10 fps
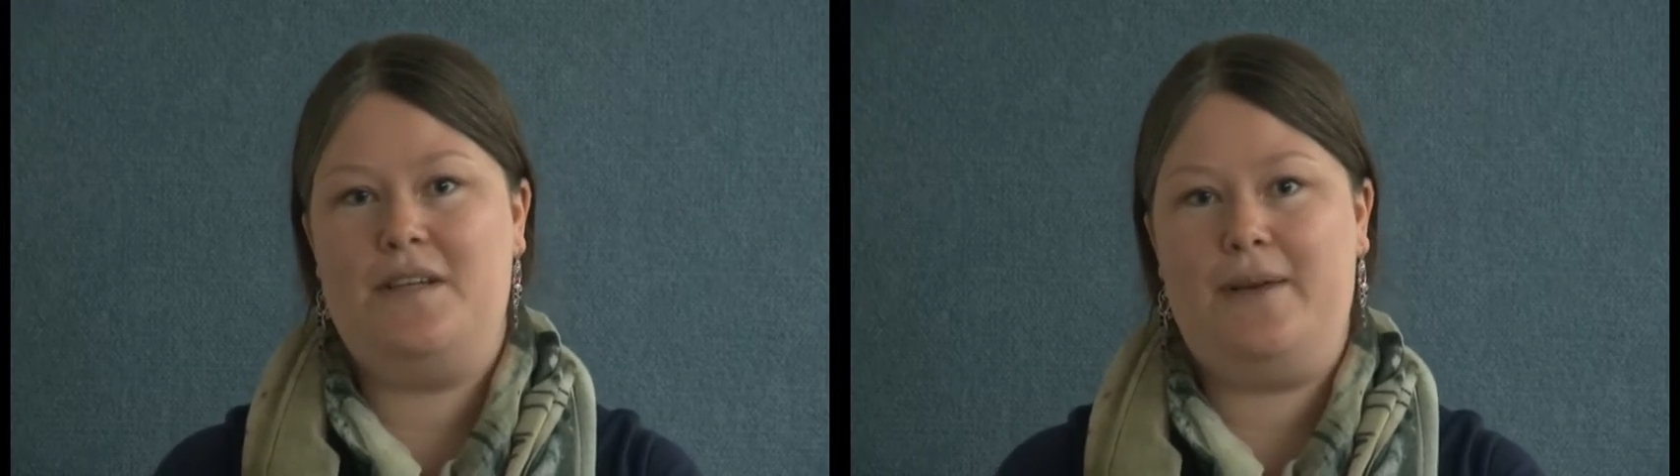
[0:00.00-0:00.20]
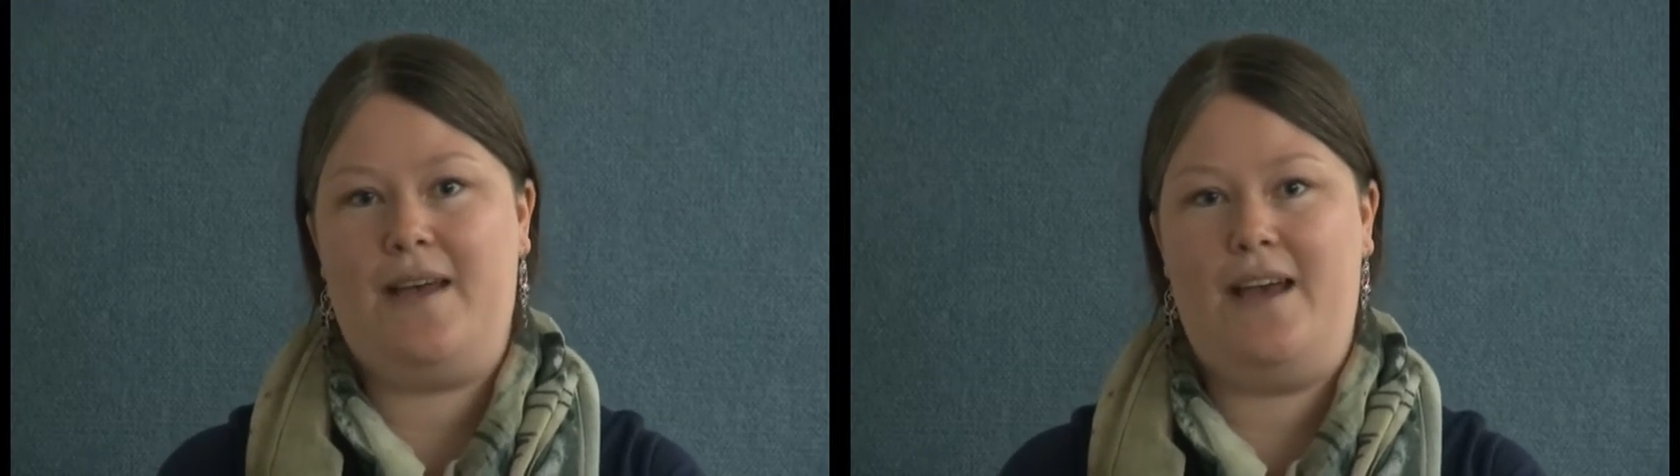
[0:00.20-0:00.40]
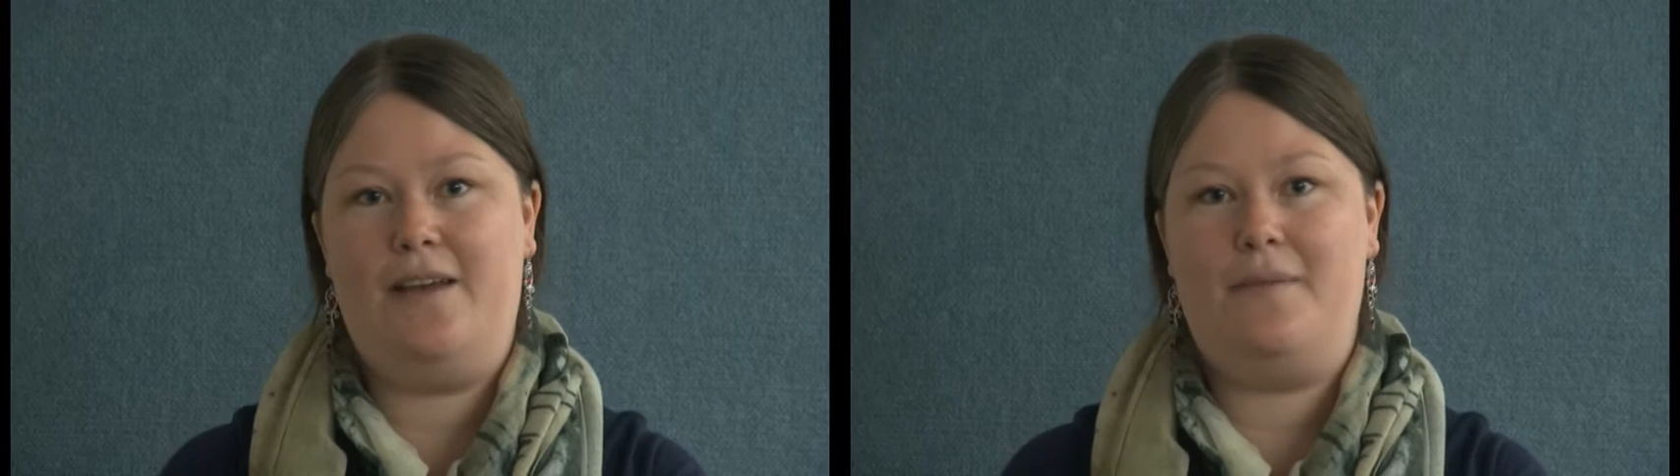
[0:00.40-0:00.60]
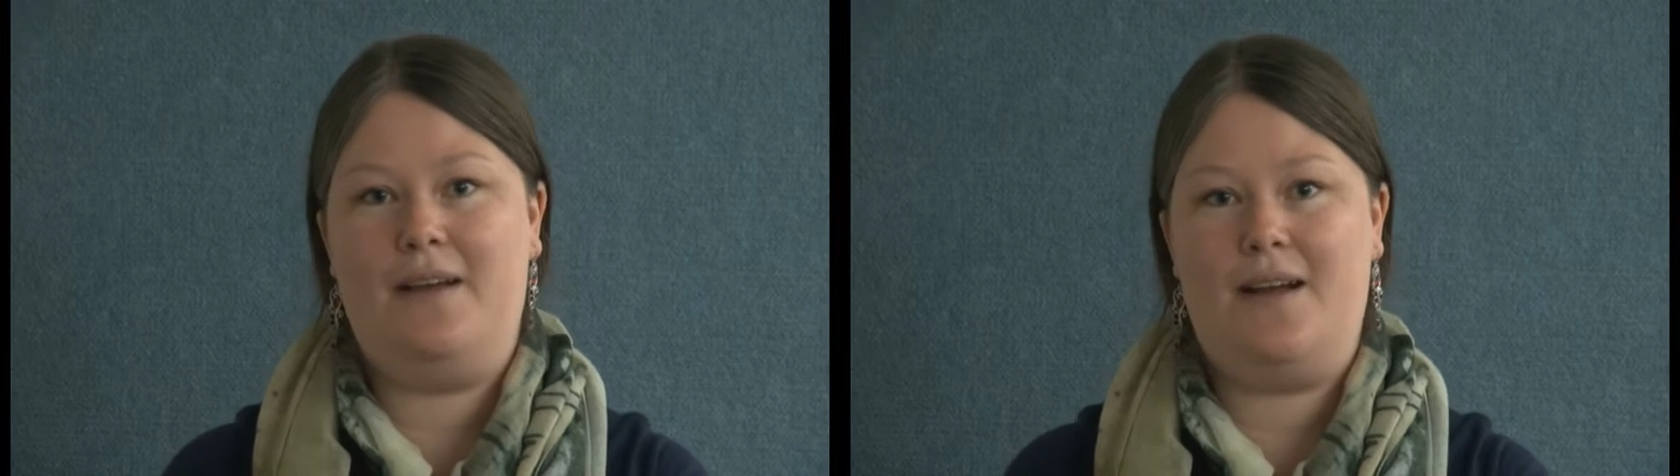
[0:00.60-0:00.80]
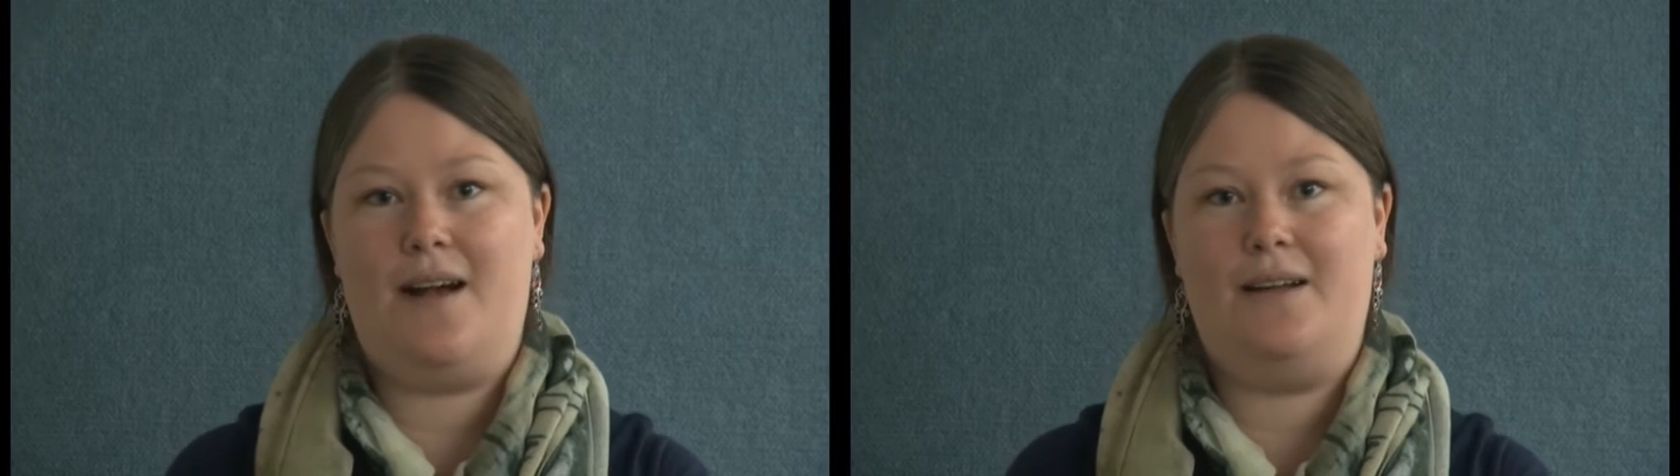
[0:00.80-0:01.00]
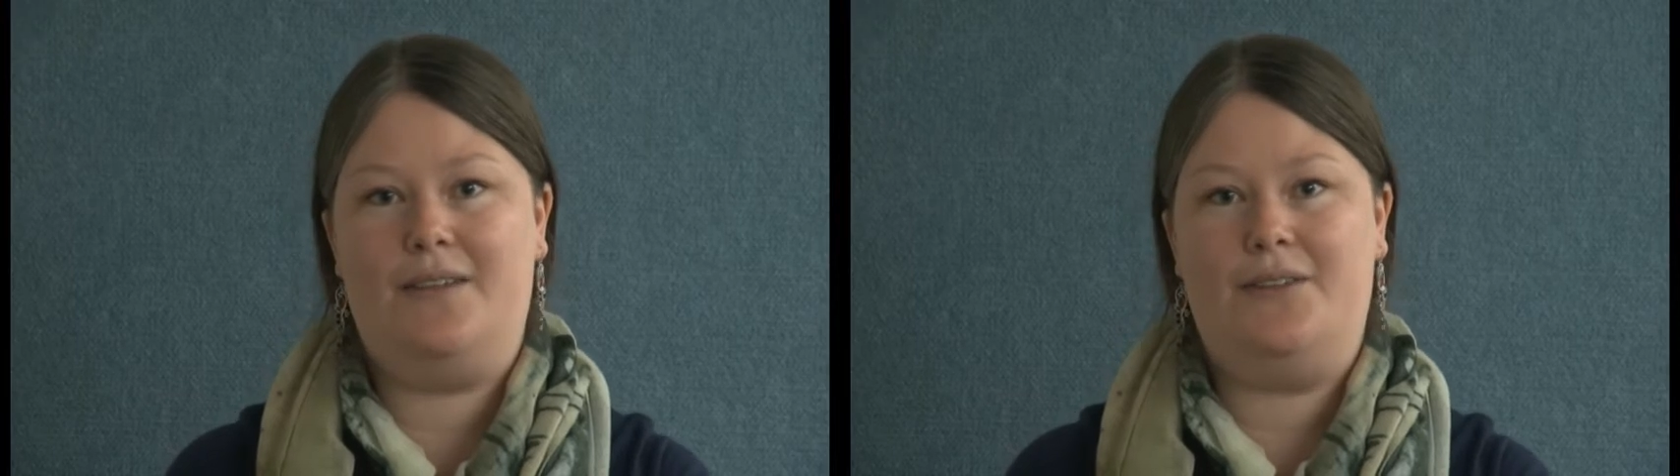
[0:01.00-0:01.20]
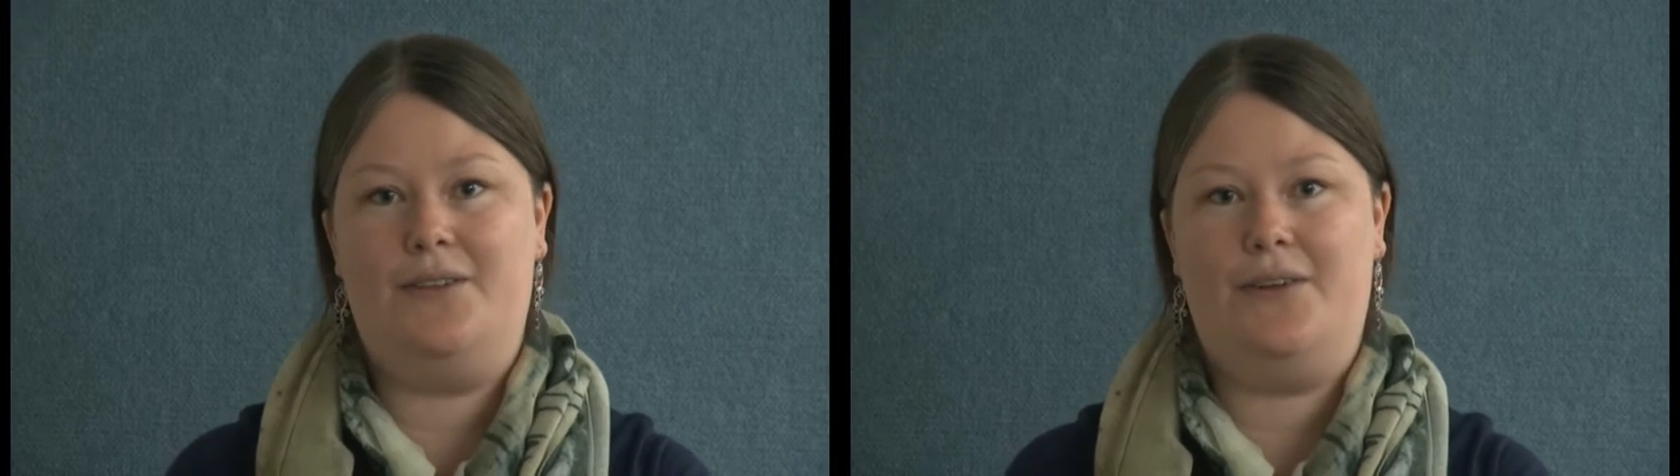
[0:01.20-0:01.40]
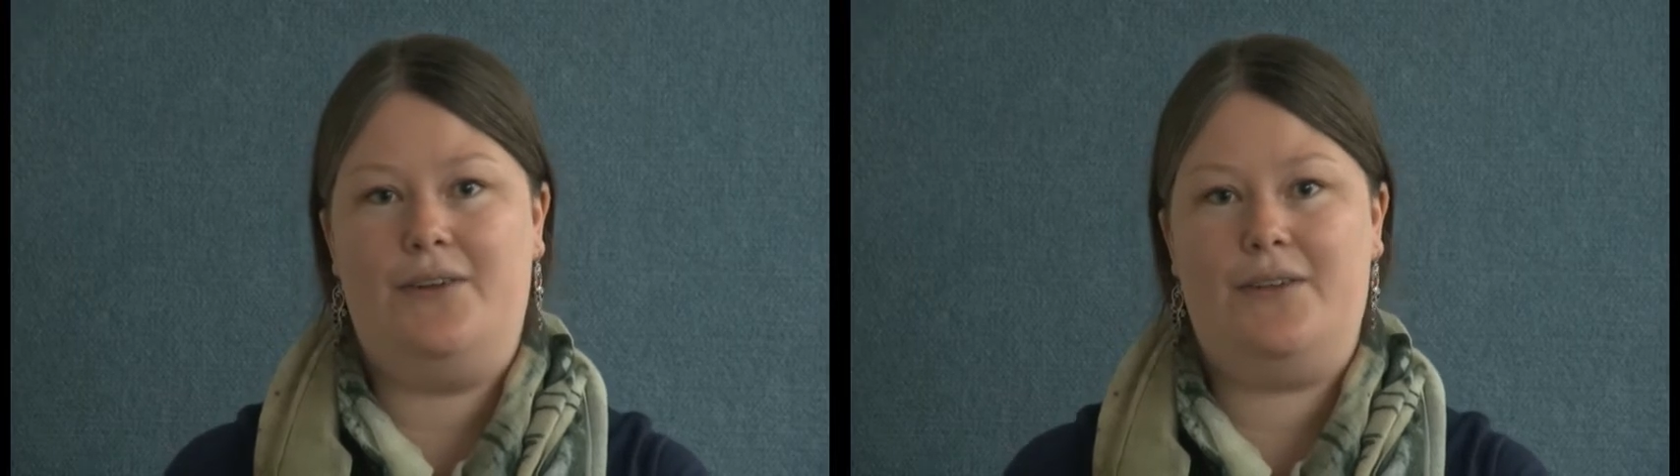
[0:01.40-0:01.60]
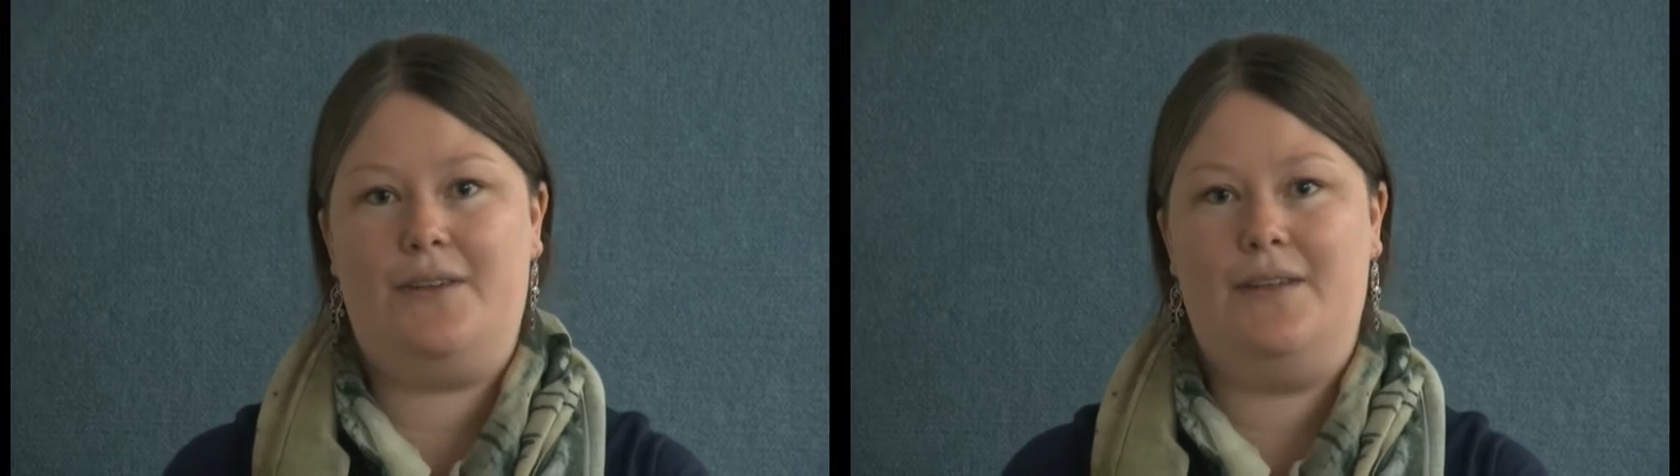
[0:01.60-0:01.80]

became incarnate on earth.